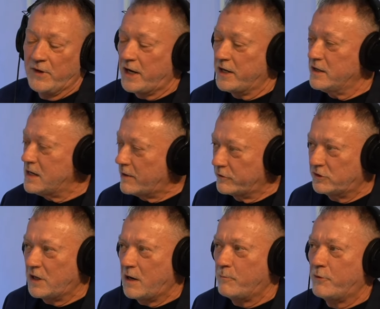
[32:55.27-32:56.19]
I never
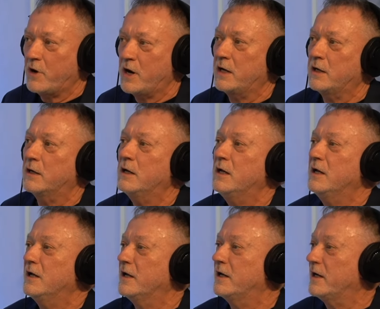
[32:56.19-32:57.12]
stopped praying
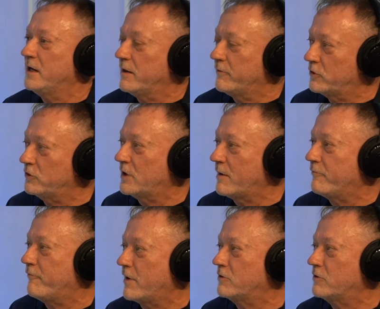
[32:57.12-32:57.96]
and I never stopped